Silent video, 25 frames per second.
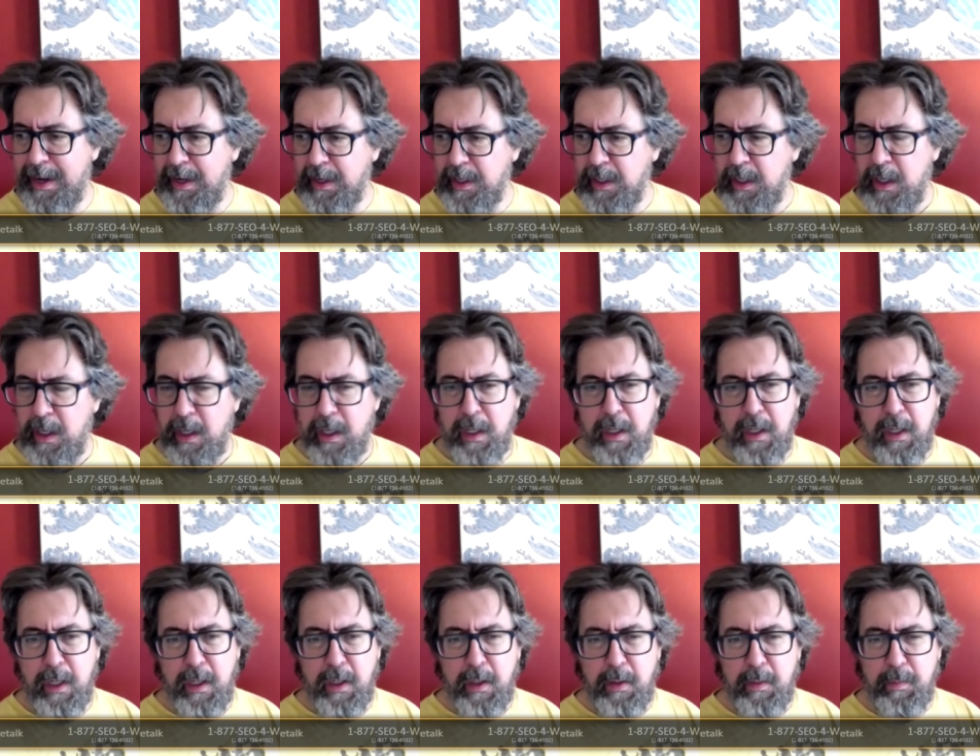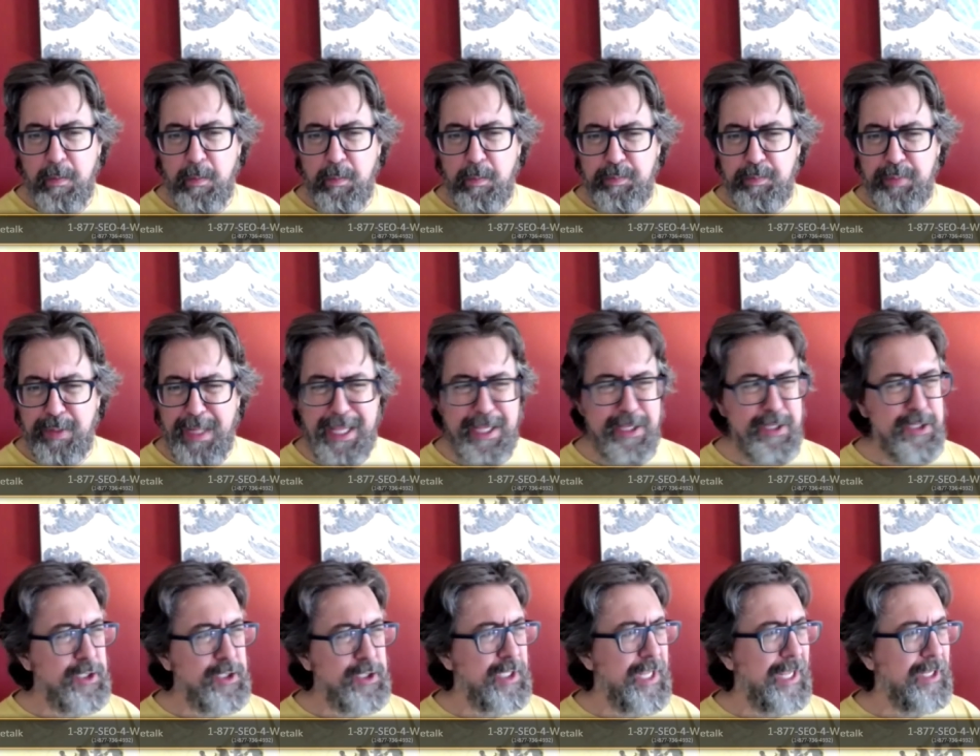out, mm-hmm.
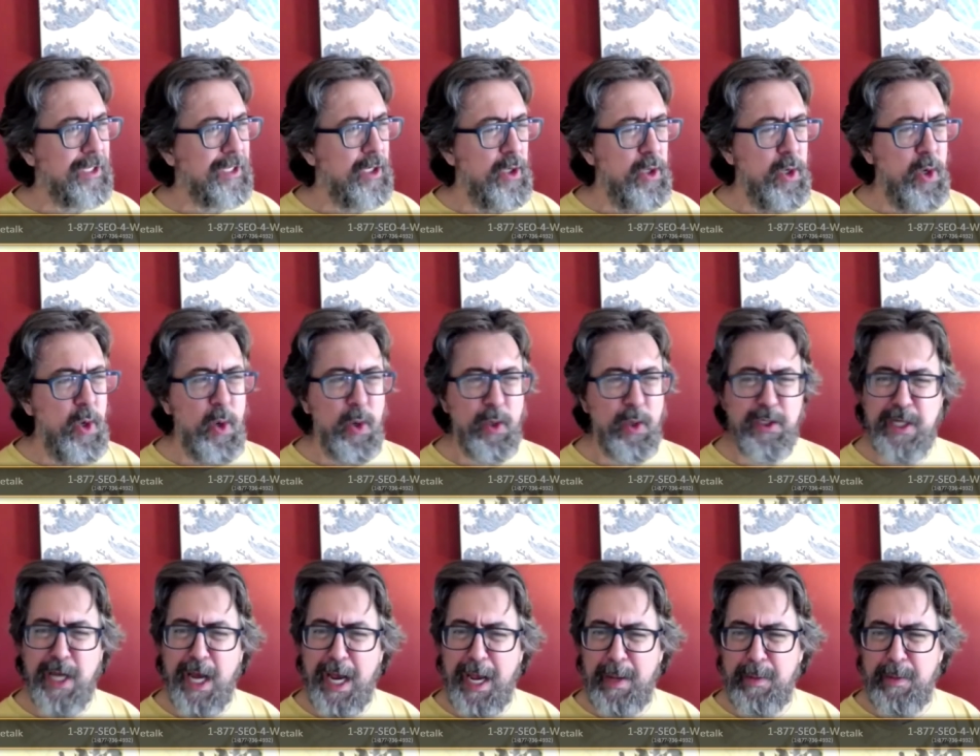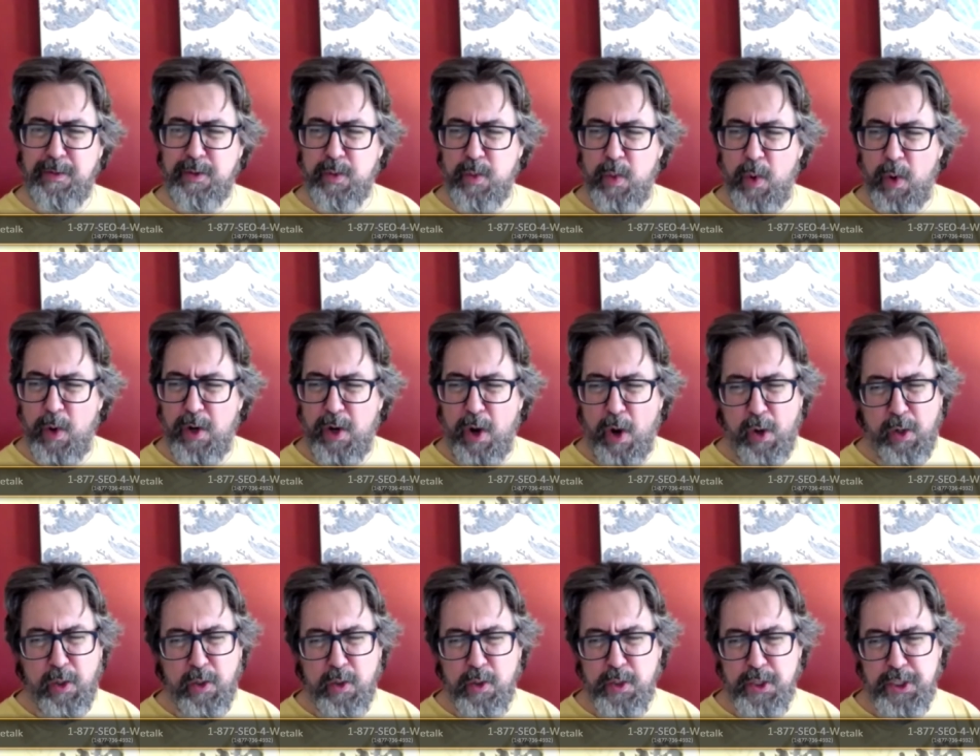places like the New York Times wrote
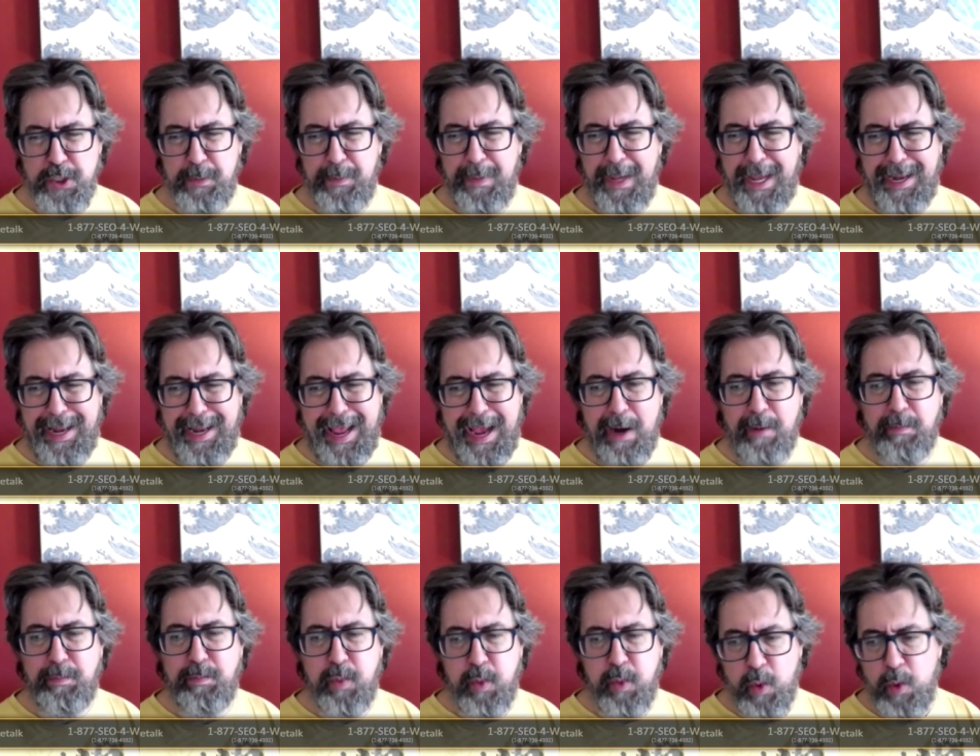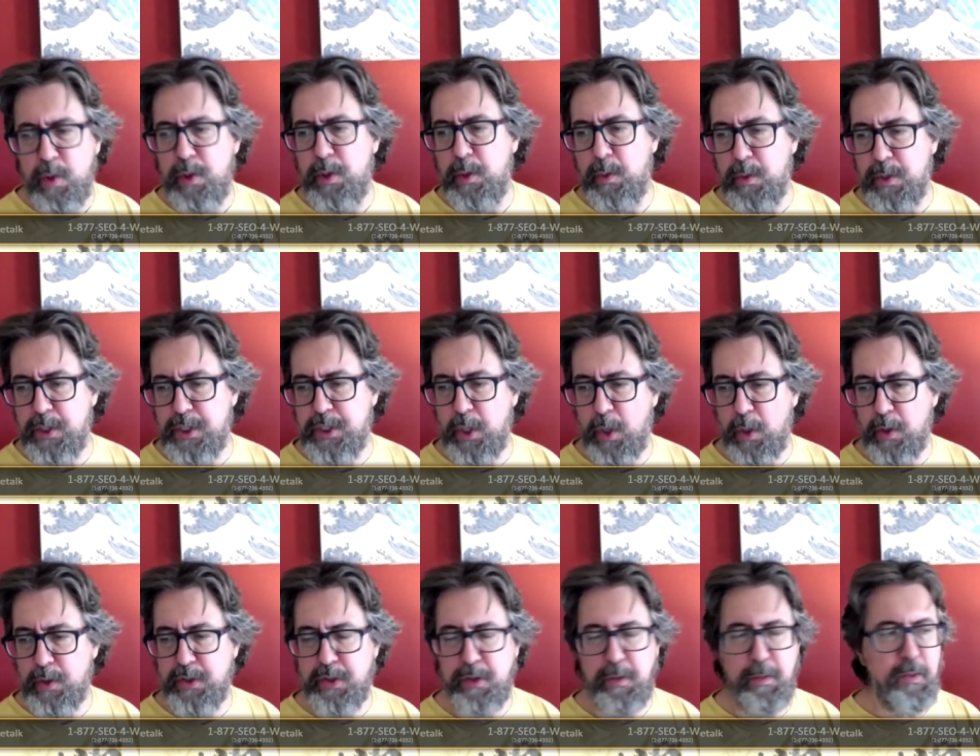articles about how poor the
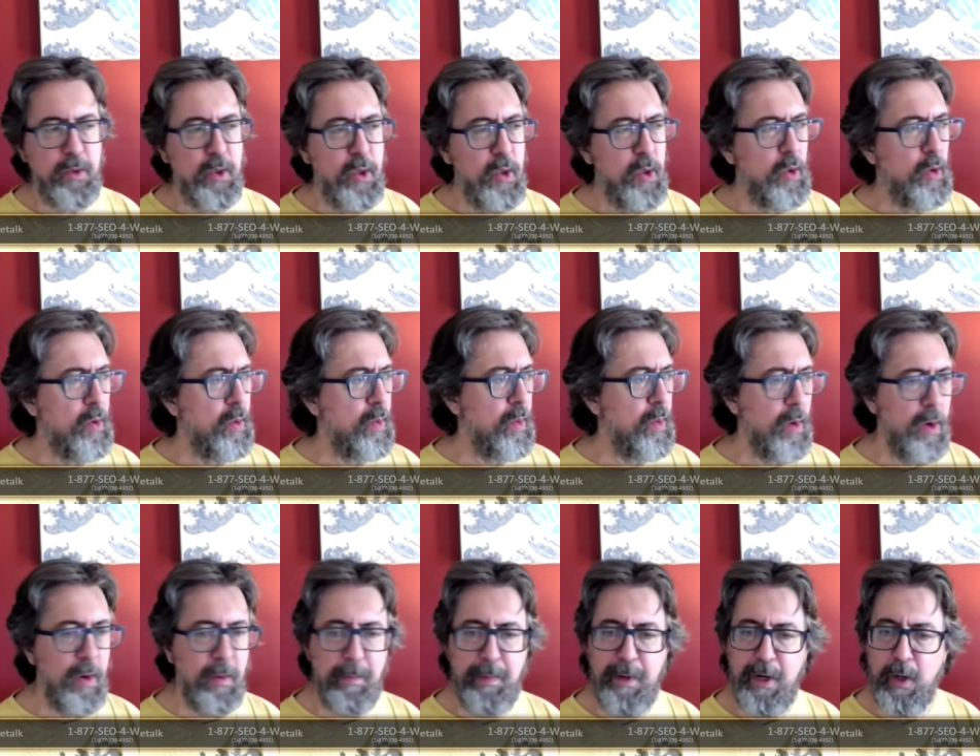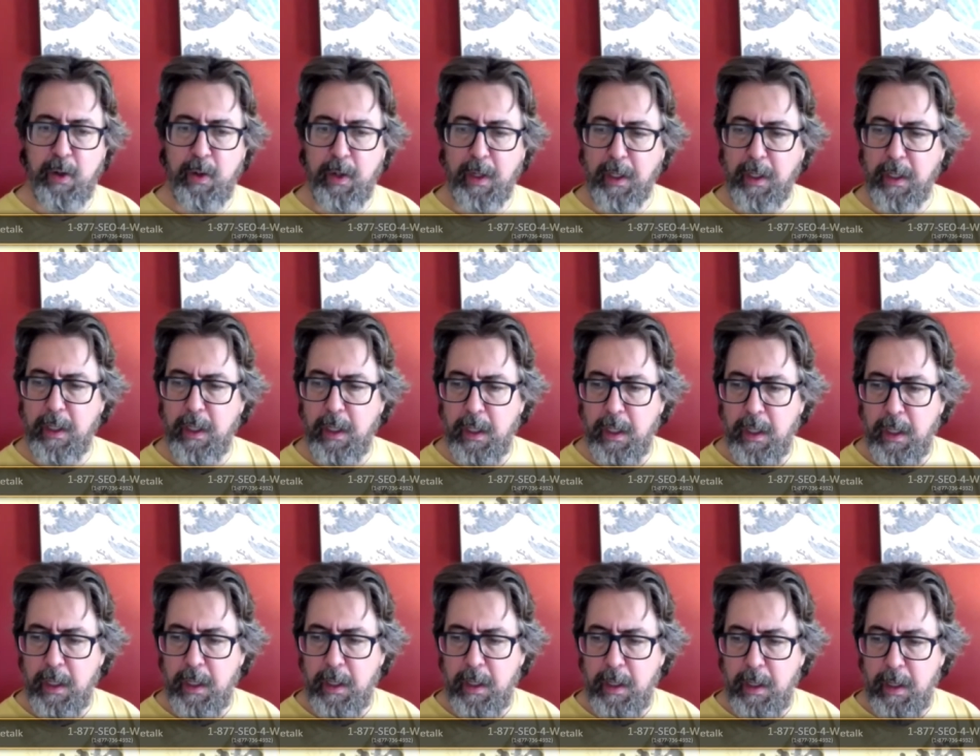results from Google were appearing
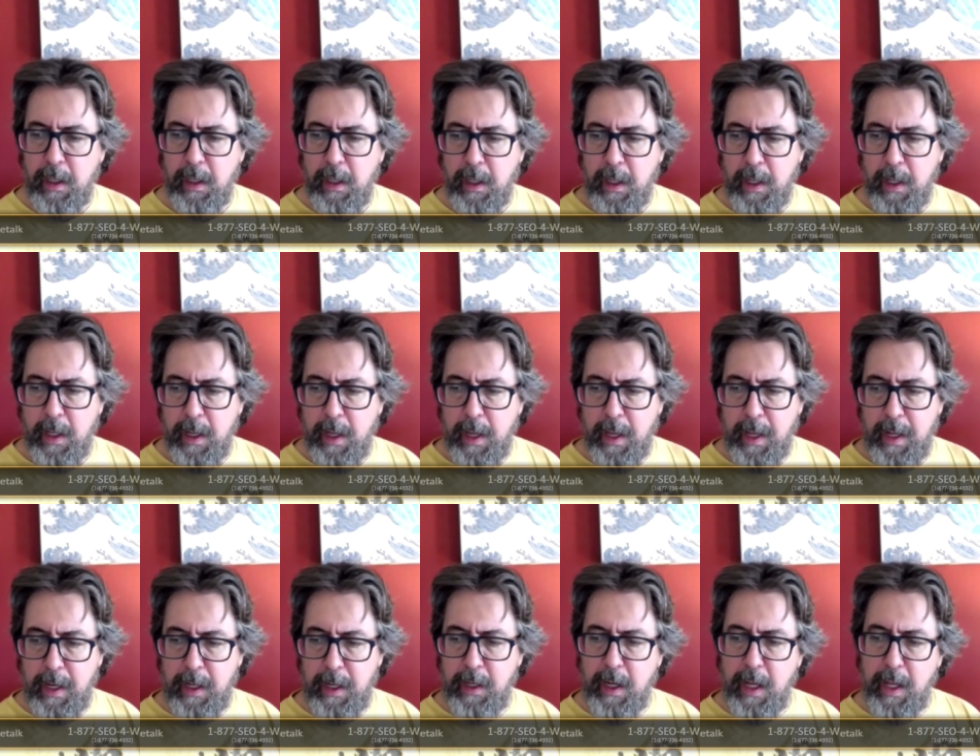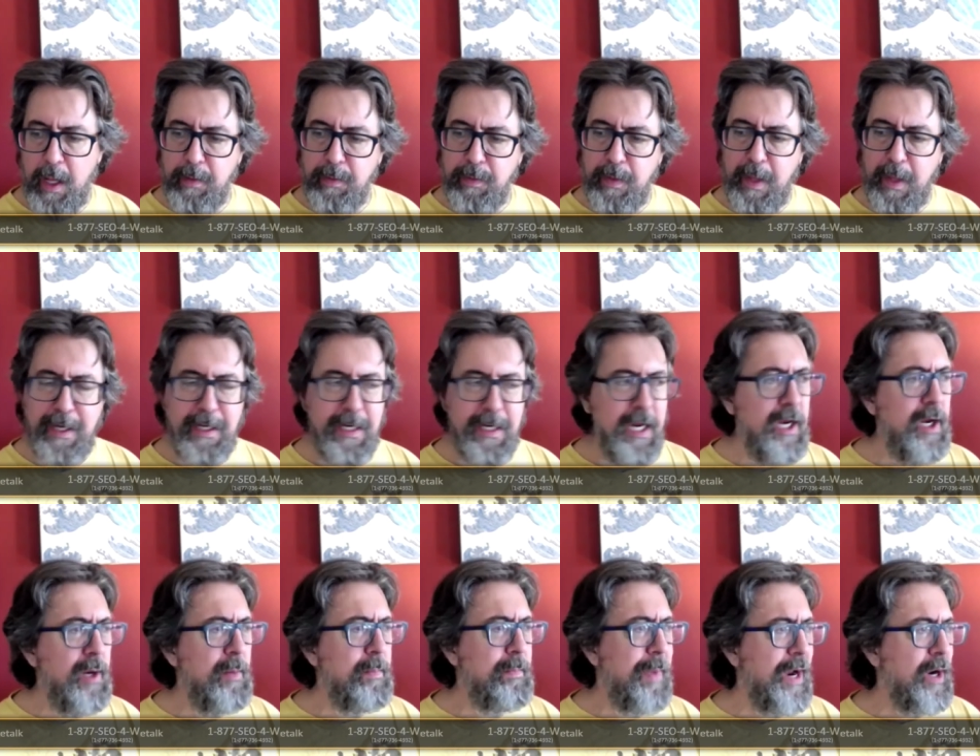and, and they
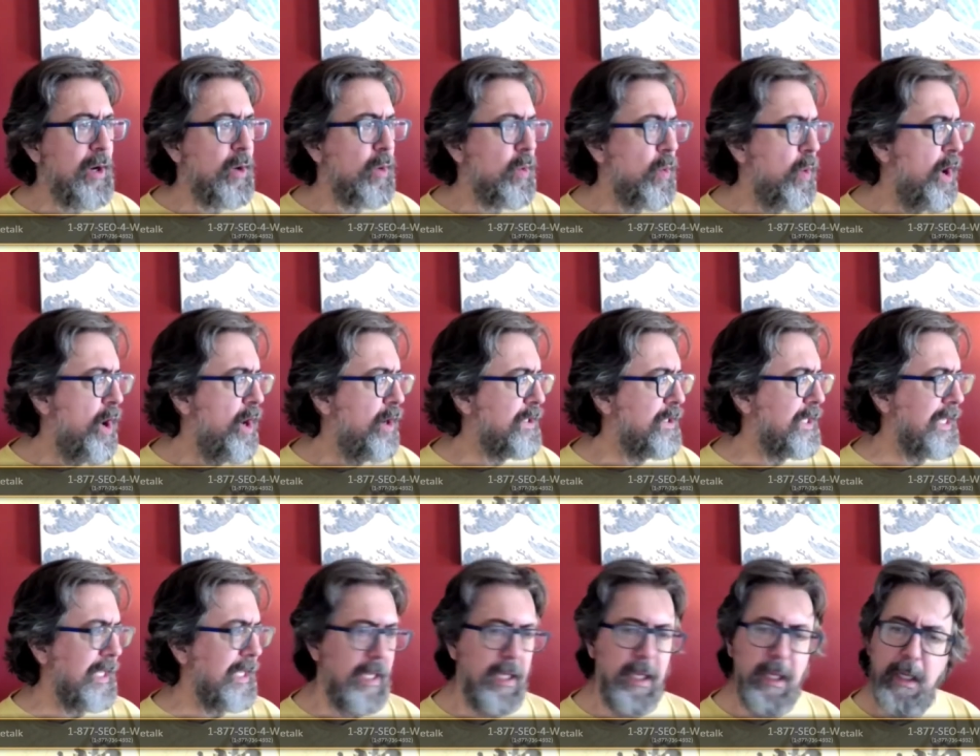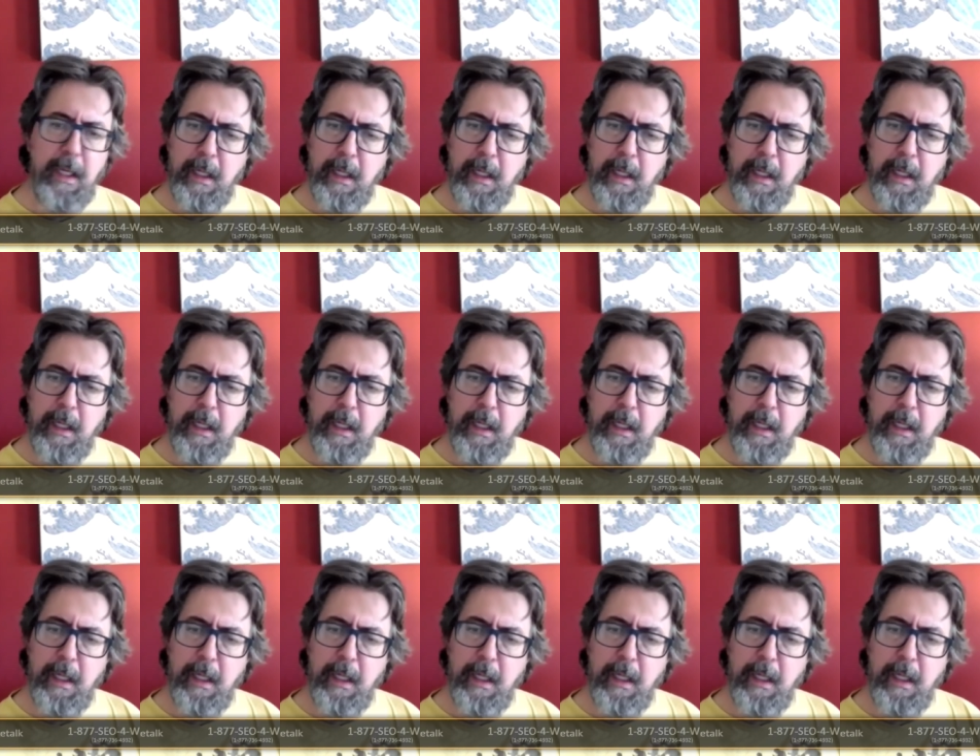needed better quality.